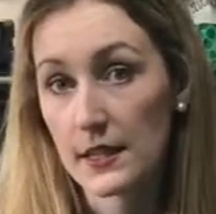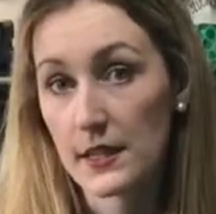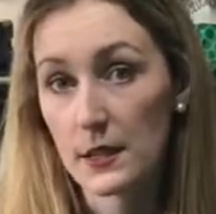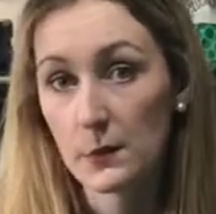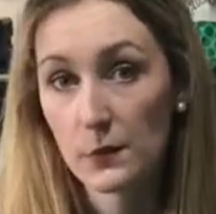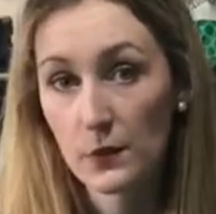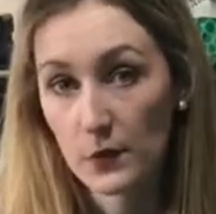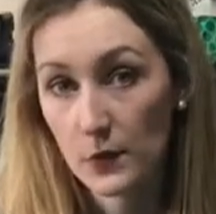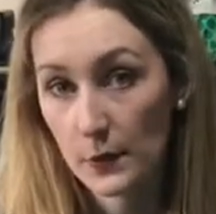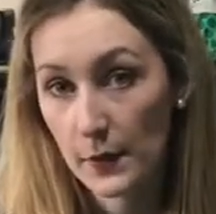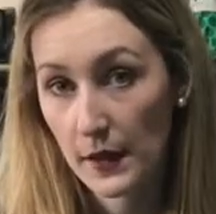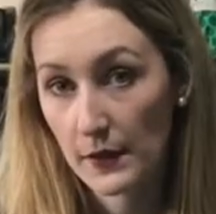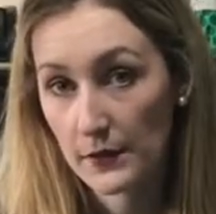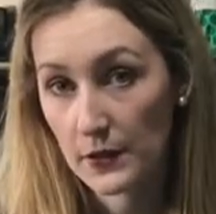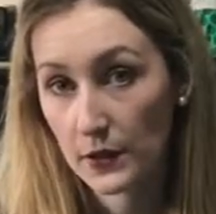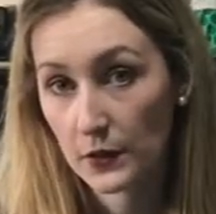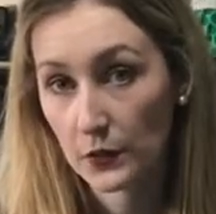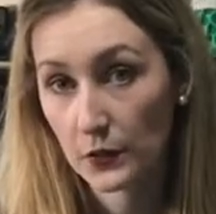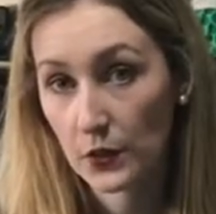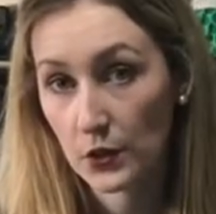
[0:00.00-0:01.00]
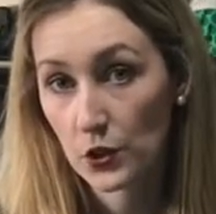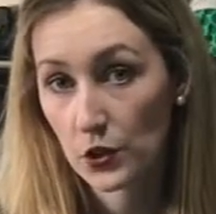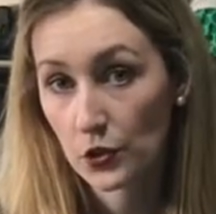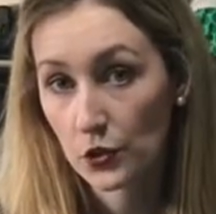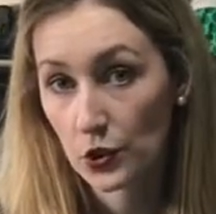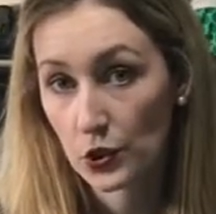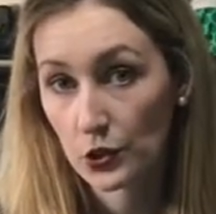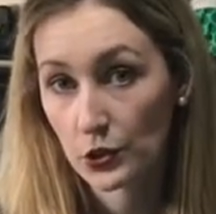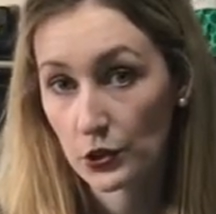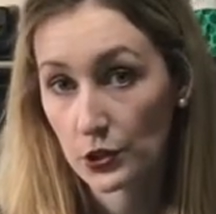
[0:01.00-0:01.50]
Some of them have different
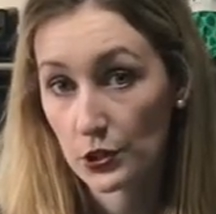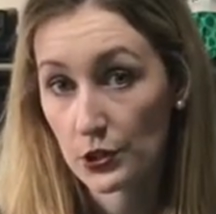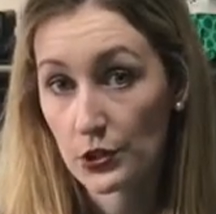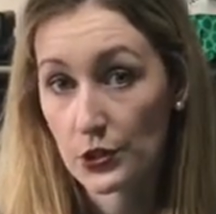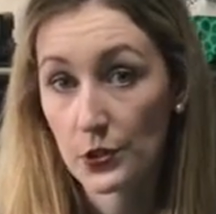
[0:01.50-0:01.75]
instructions,